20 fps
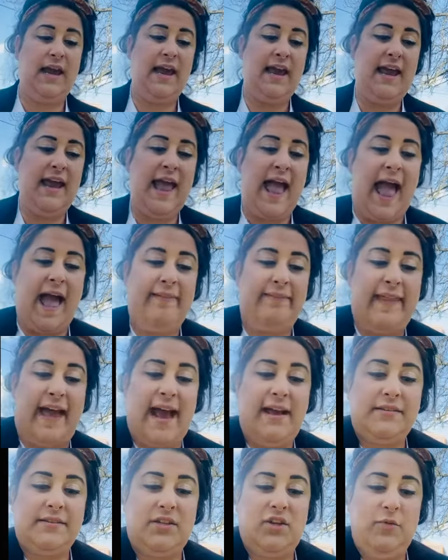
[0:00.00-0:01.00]
At
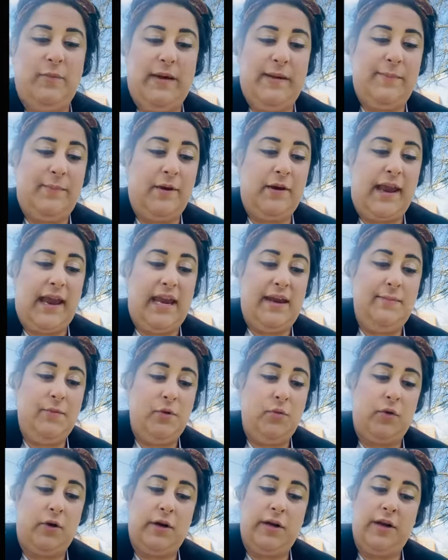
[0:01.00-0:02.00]
last 2 people came who
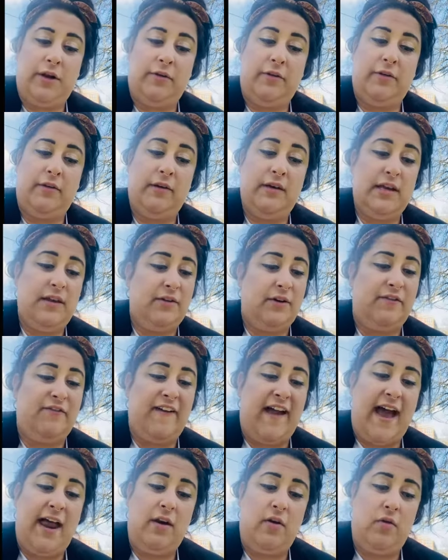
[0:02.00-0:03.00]
were neither
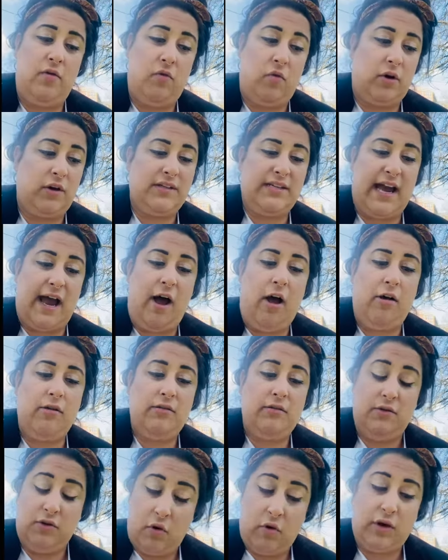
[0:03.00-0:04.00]
fat nor
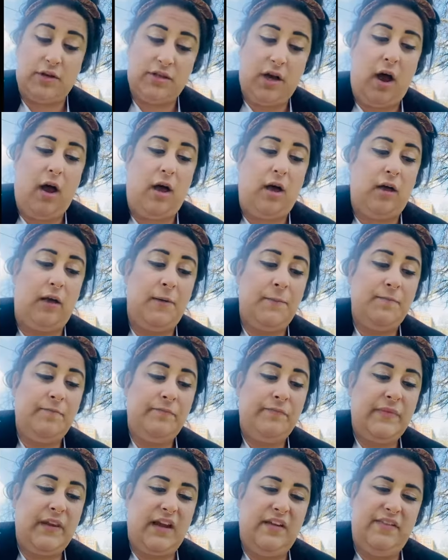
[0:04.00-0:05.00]
tall.
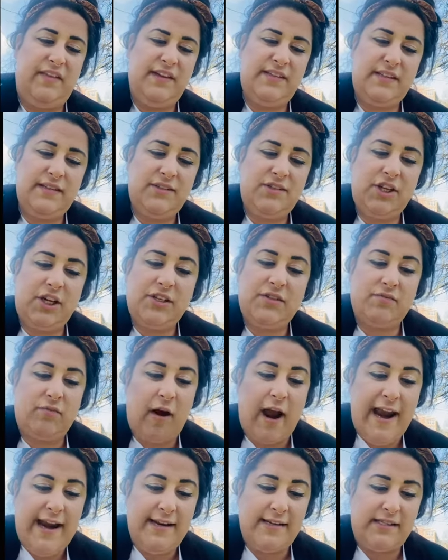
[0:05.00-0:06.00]
This is just
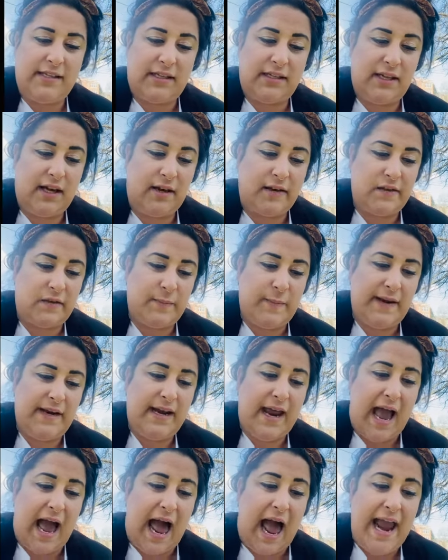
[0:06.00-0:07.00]
right, said the husband.
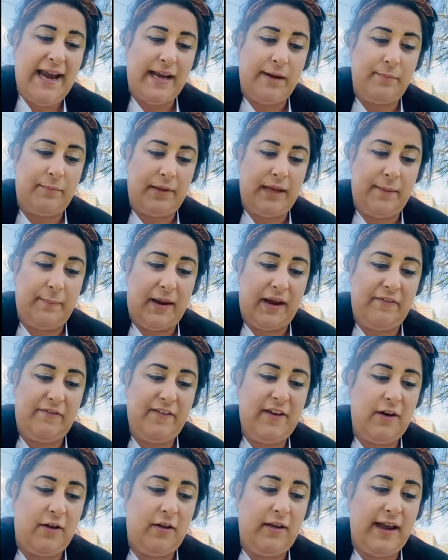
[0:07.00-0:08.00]
I can play my
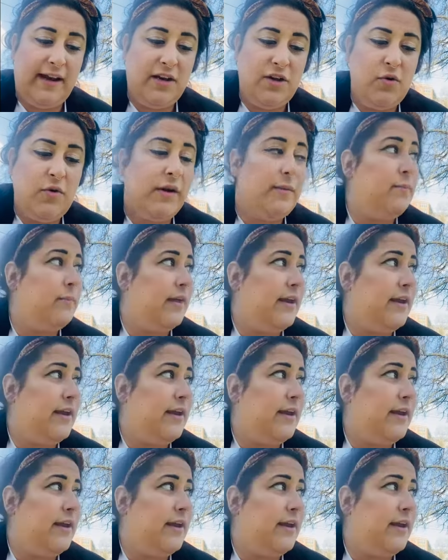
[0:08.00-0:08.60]
fiddle and you can play your